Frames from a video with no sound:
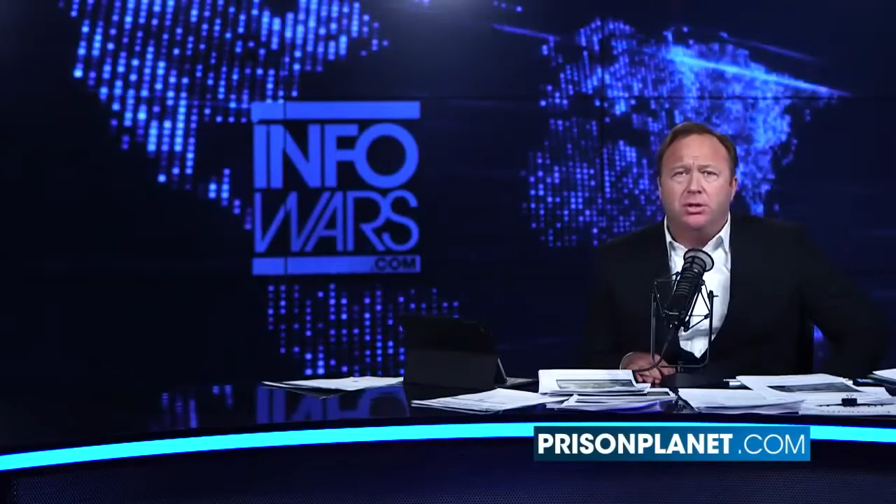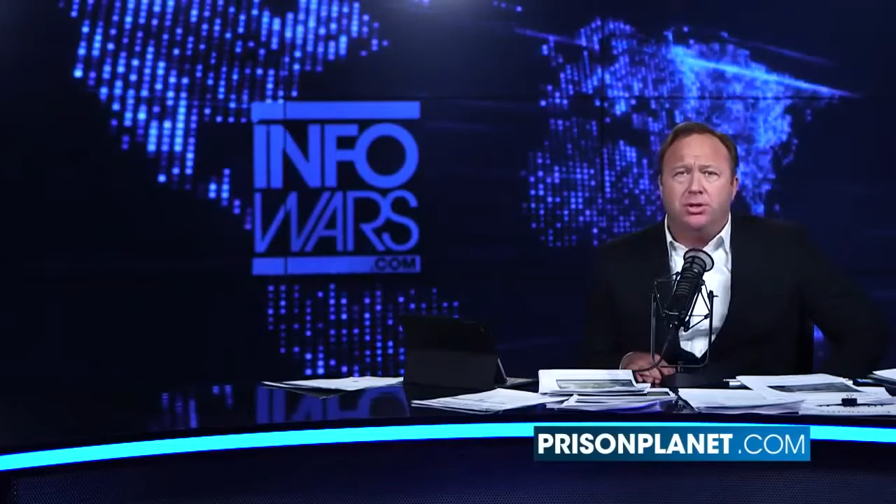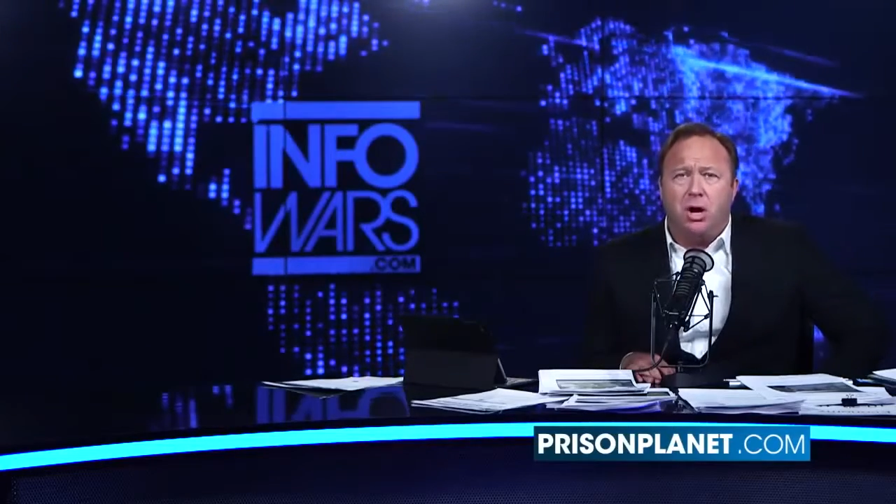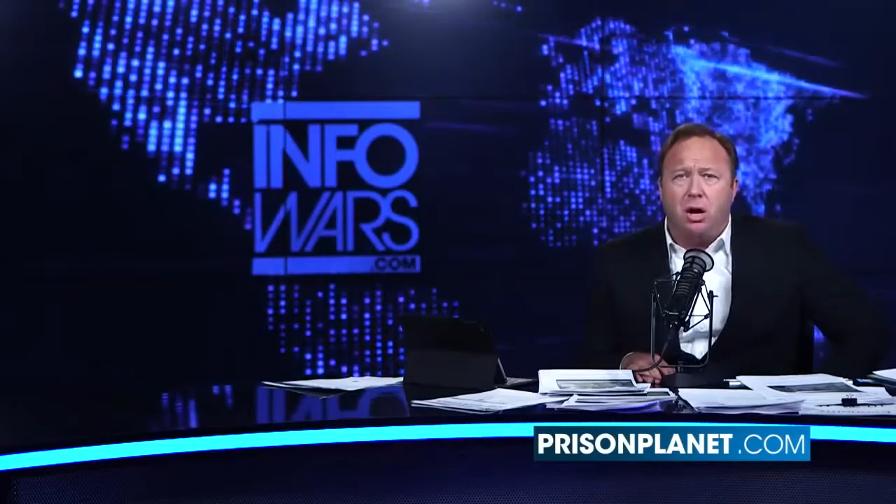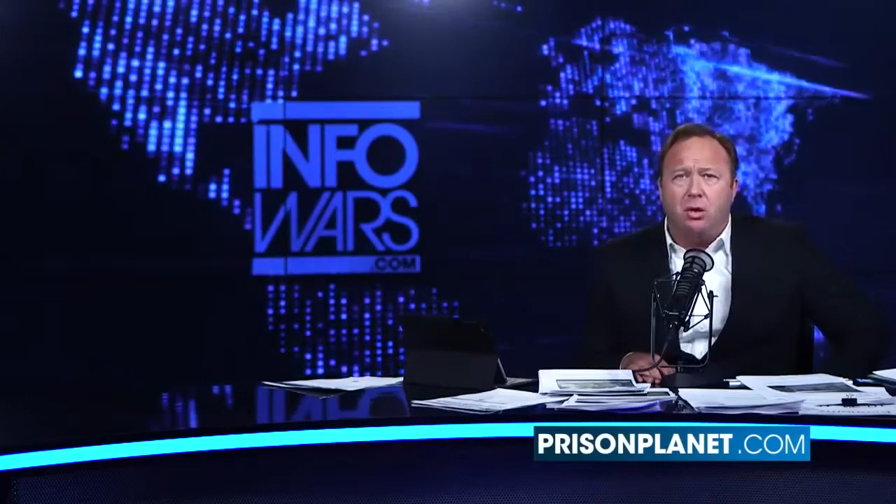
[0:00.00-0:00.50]

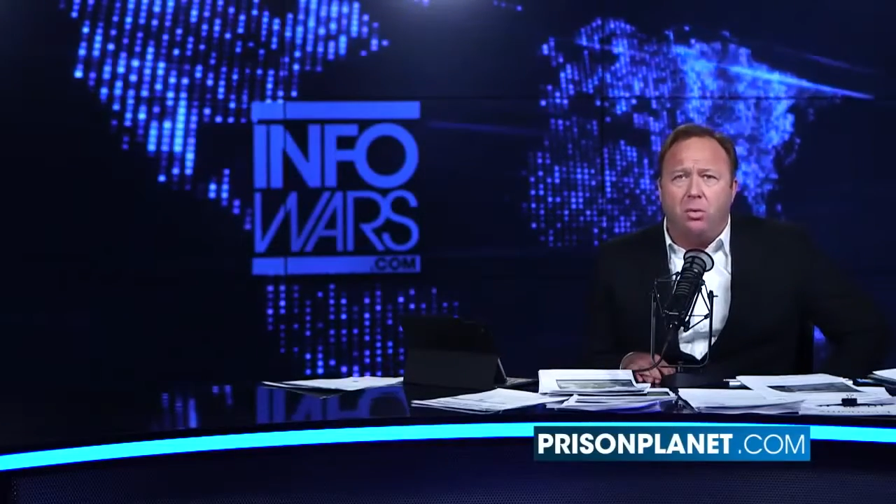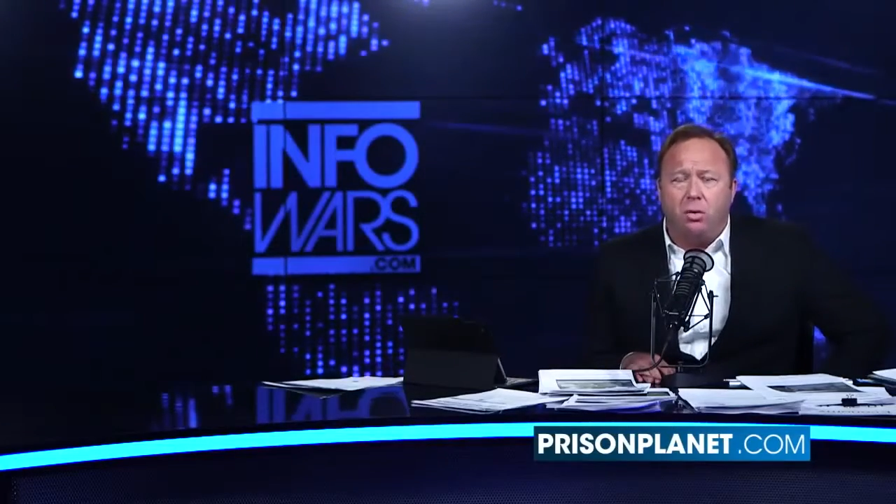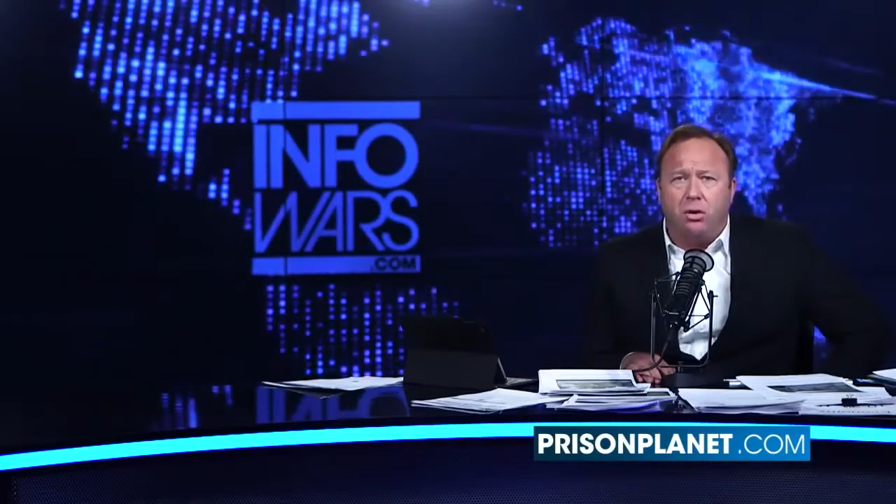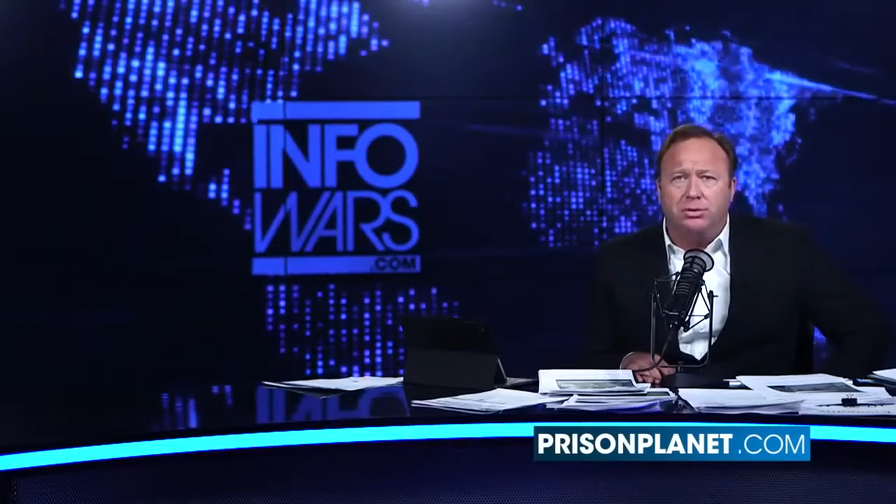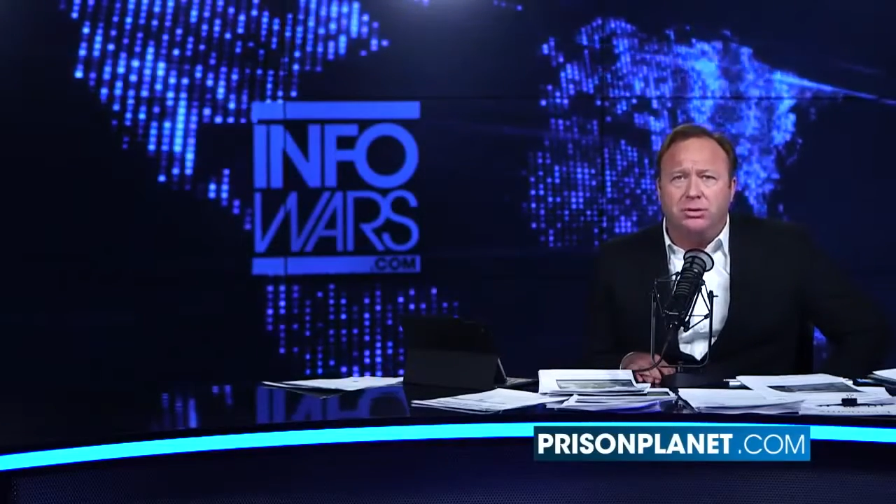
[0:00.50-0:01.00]
Star
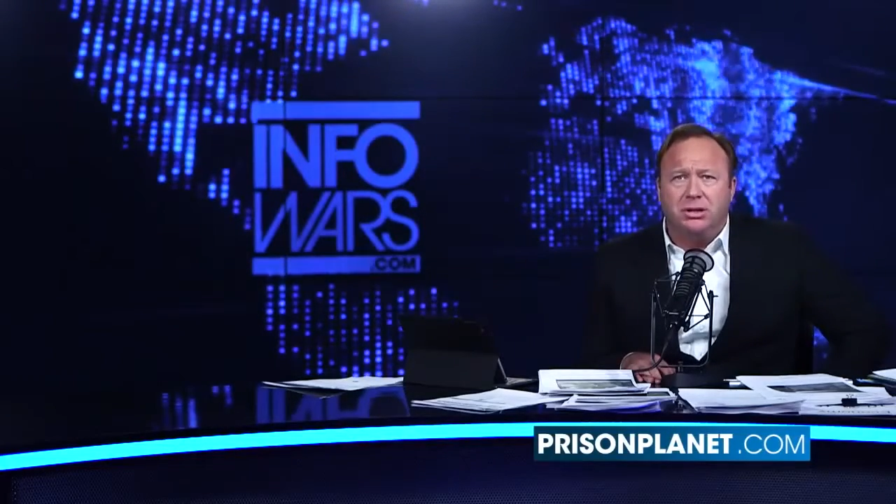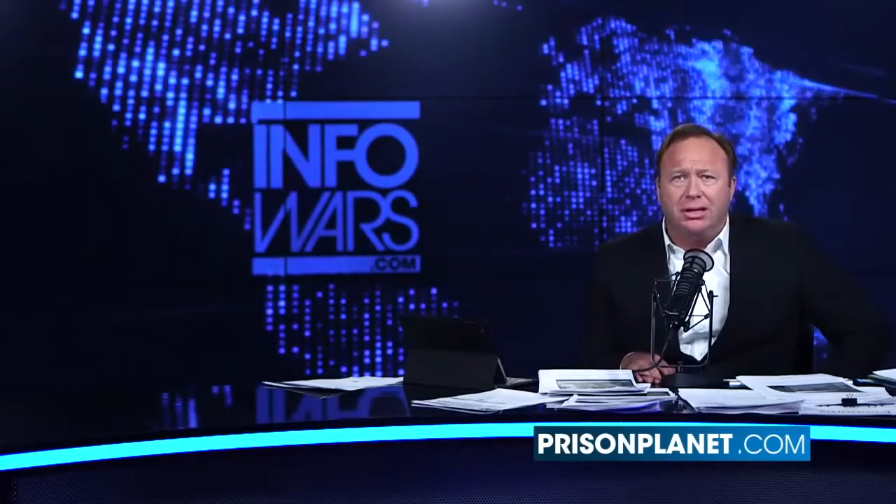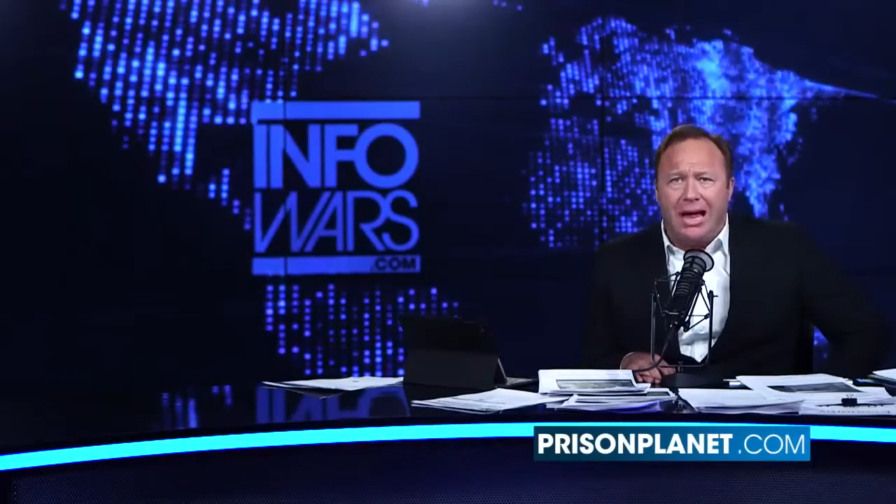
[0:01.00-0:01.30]
Wars